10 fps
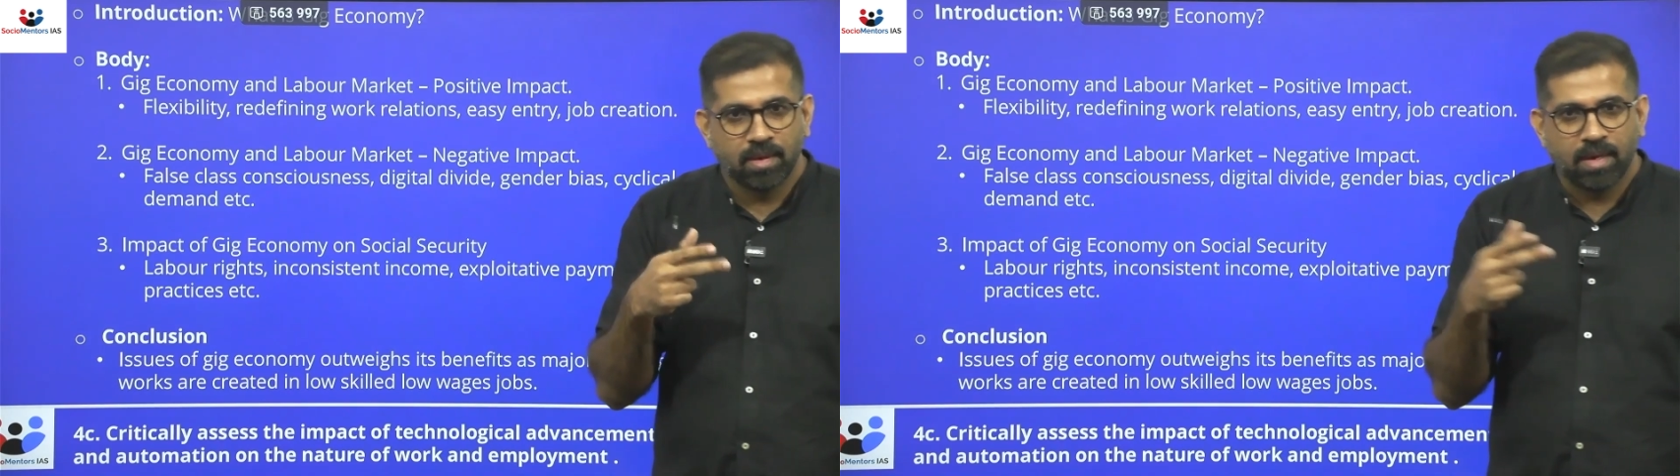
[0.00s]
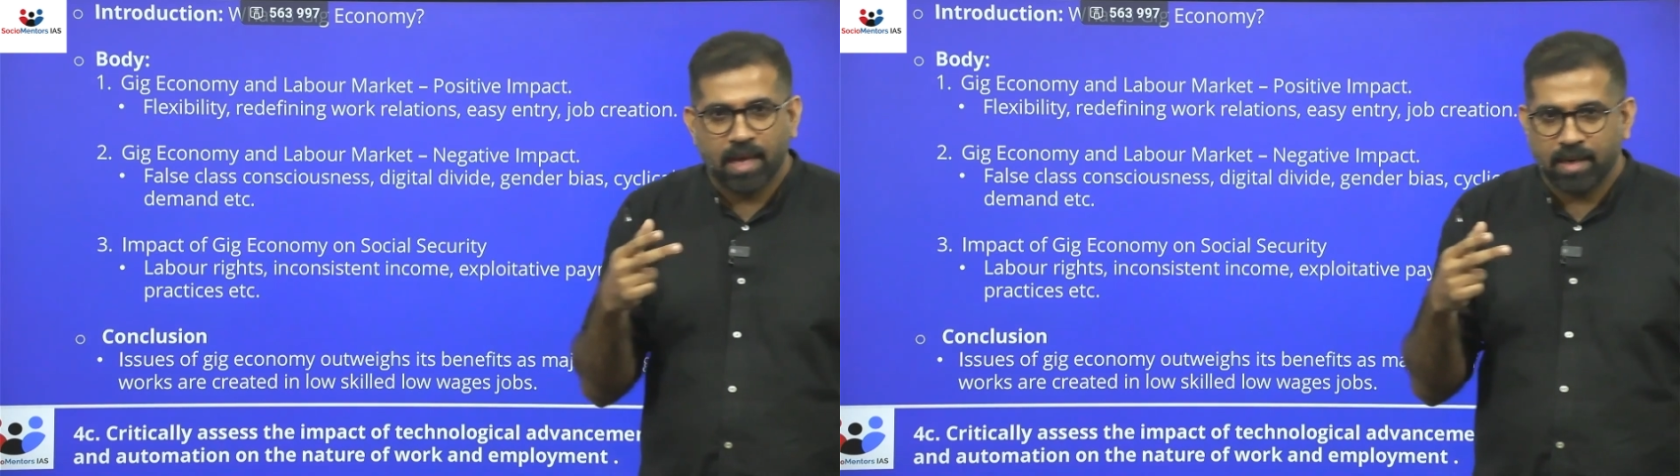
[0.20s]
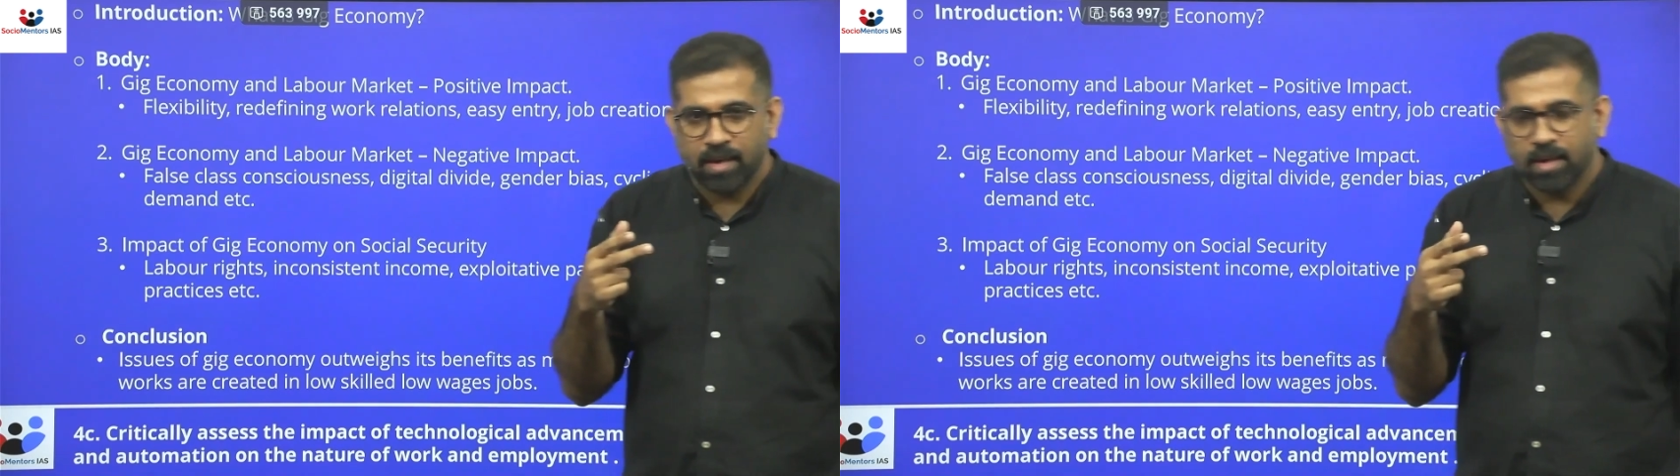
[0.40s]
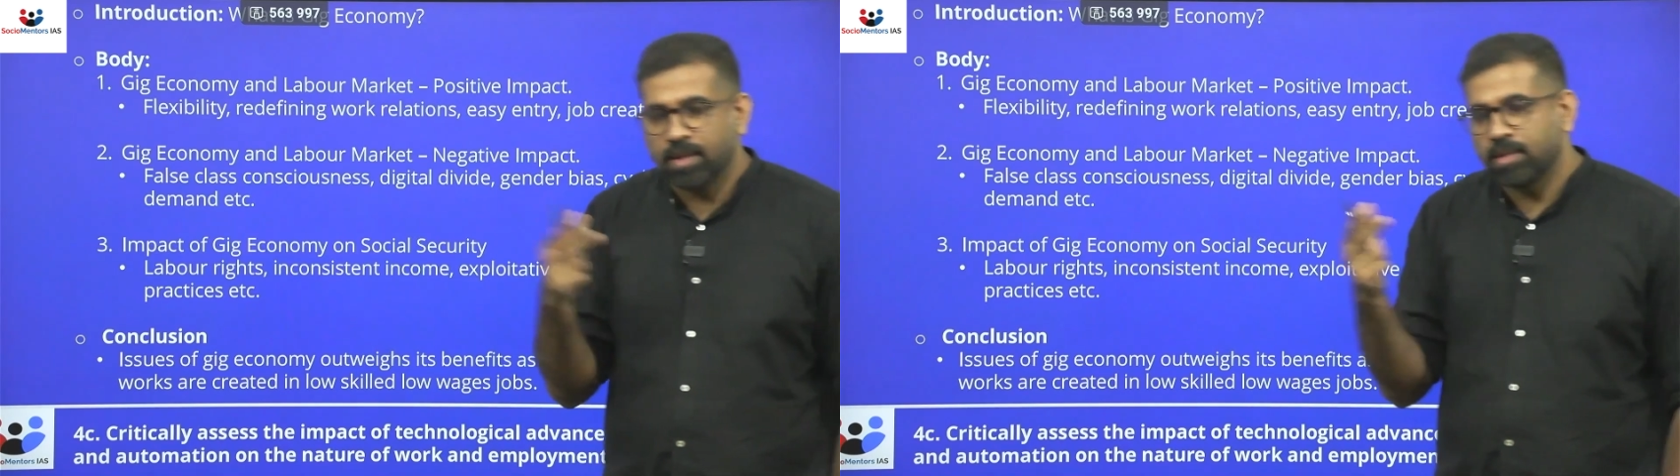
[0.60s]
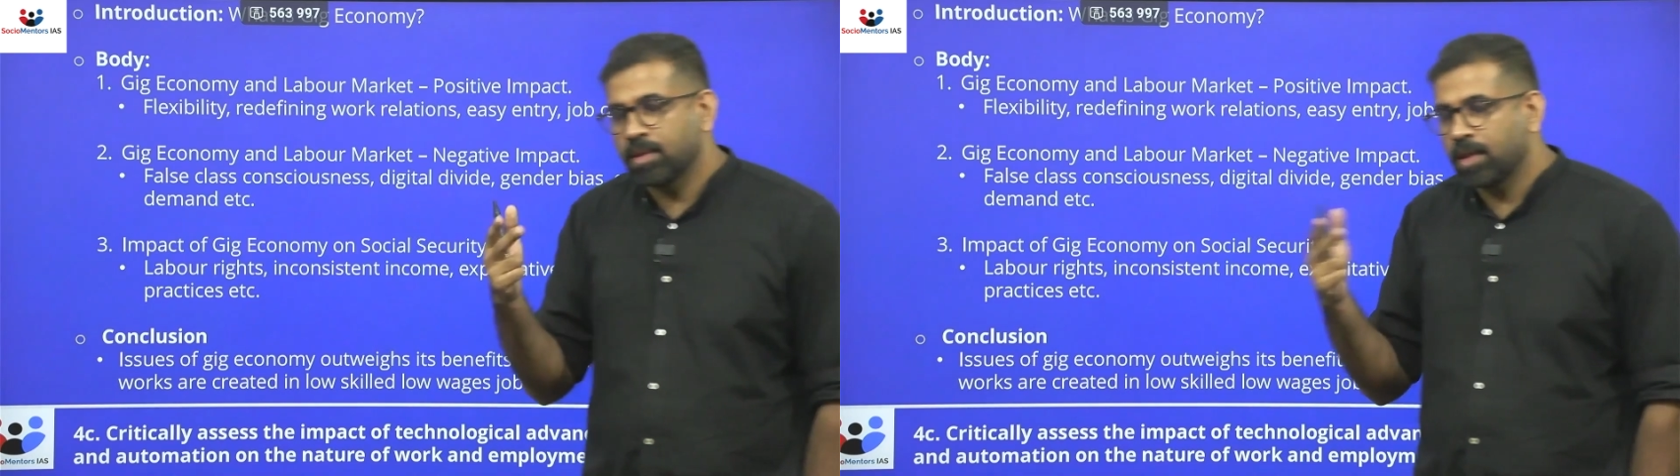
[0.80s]
Directly, I
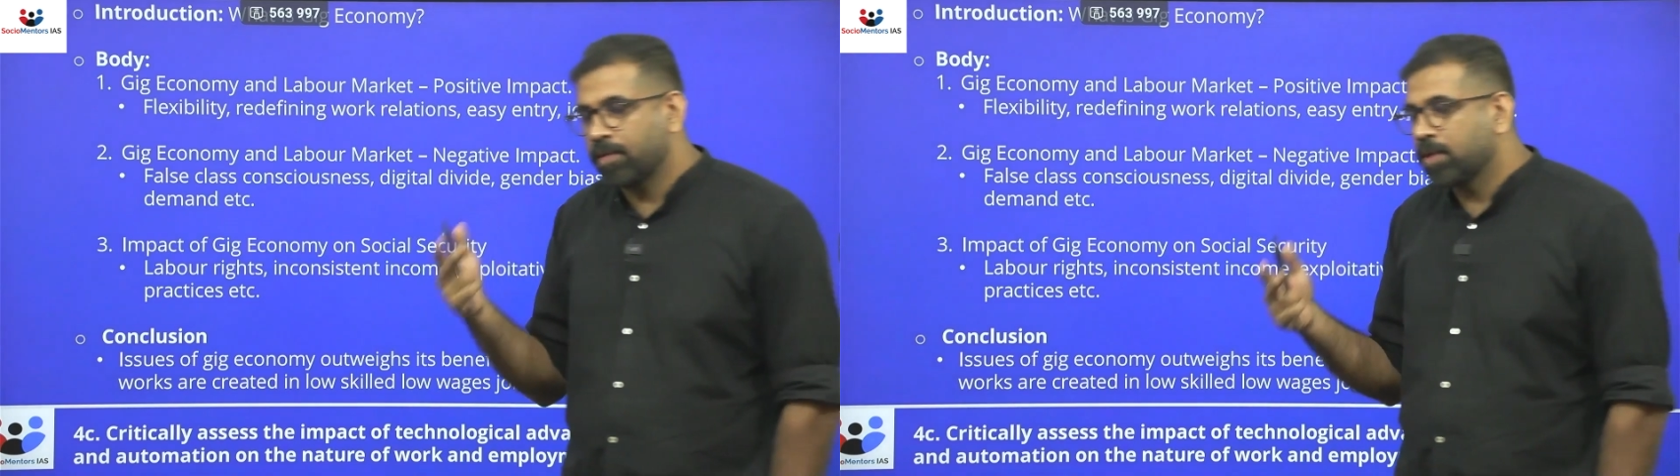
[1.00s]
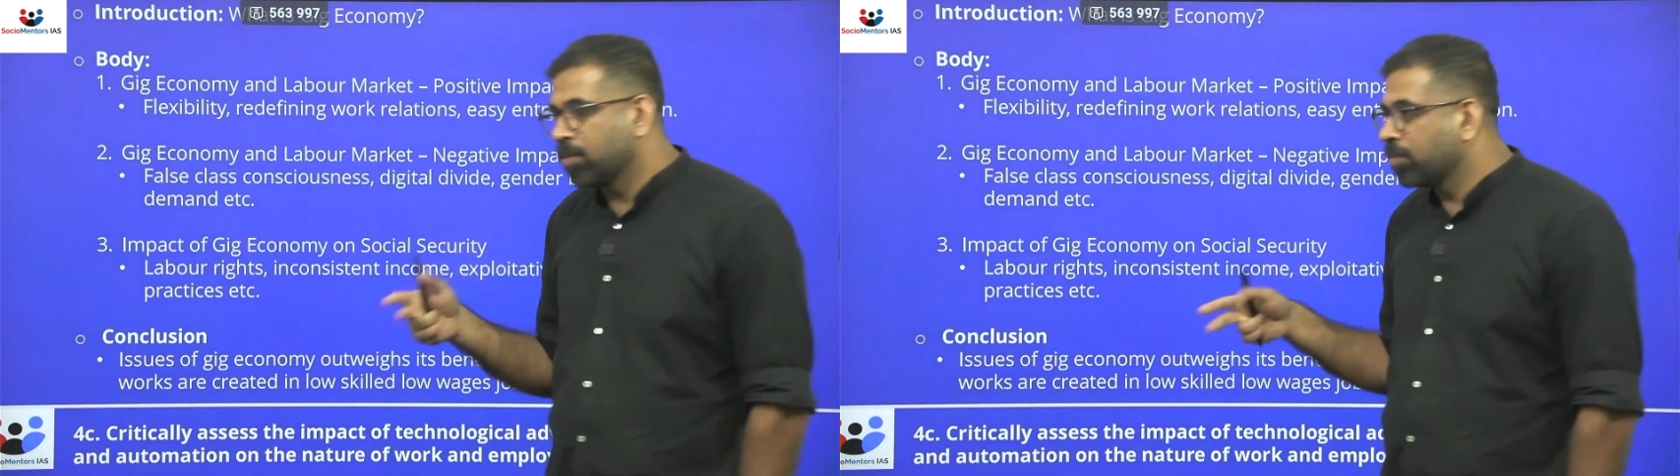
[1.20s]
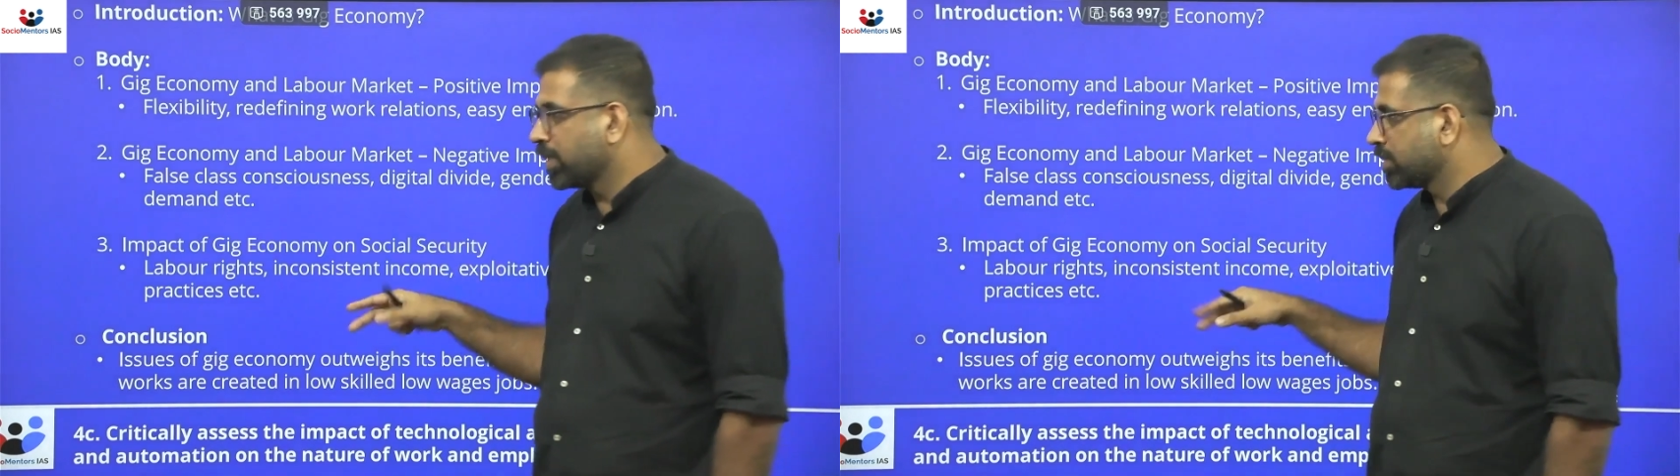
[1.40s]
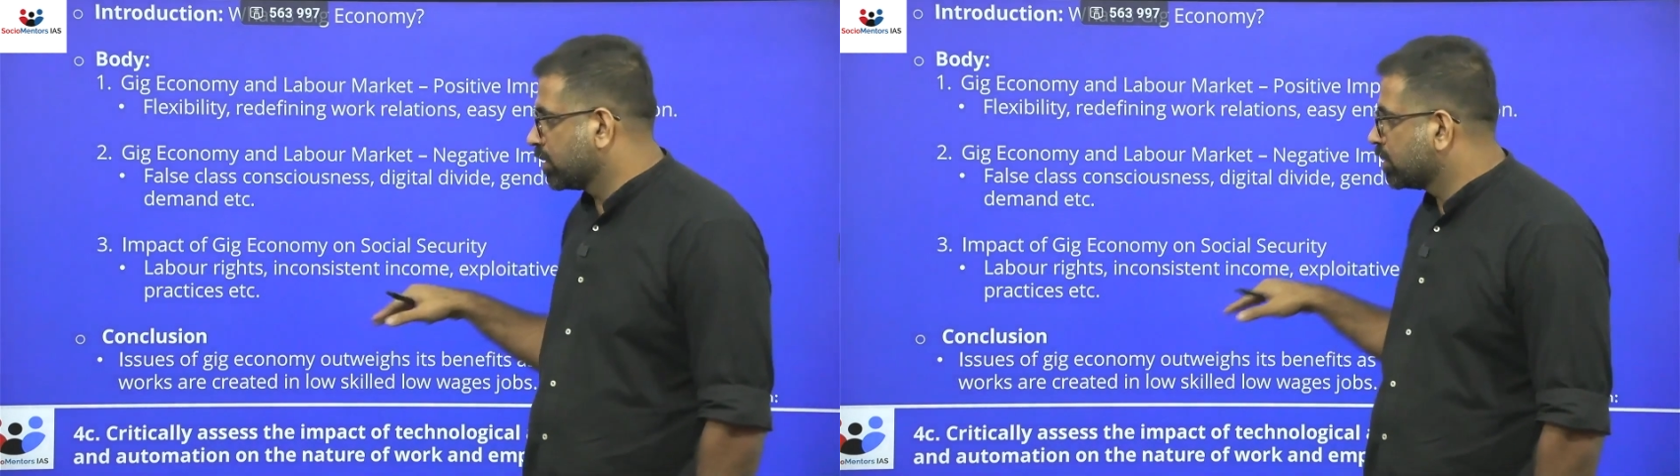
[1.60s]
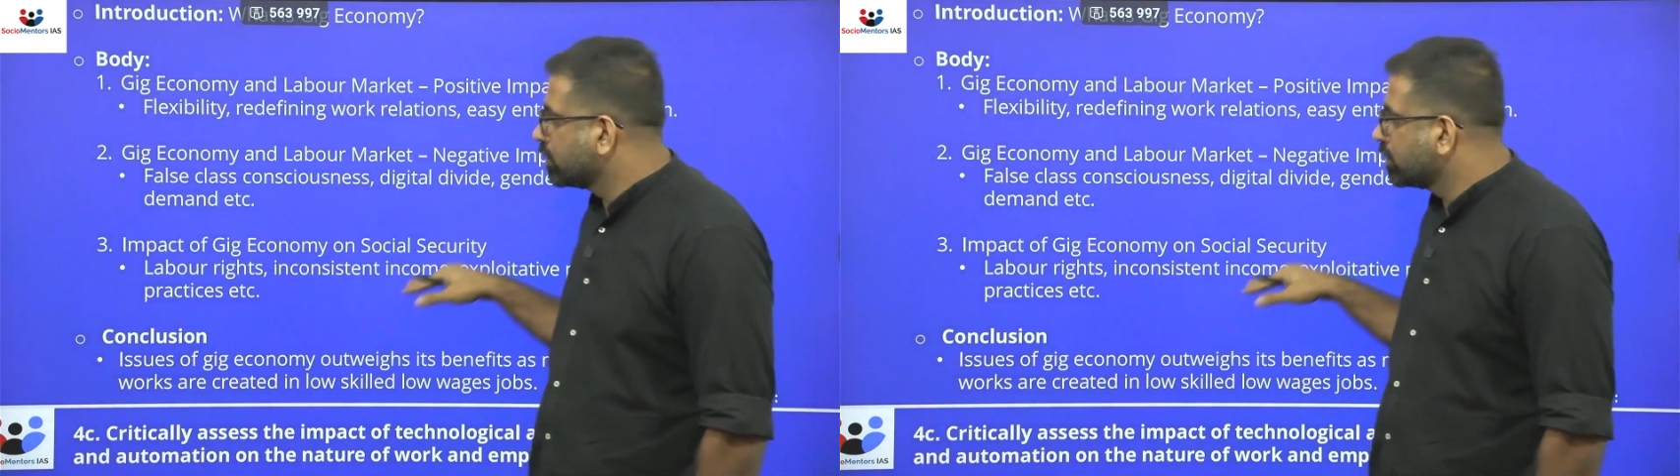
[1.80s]
think there were 2 questions.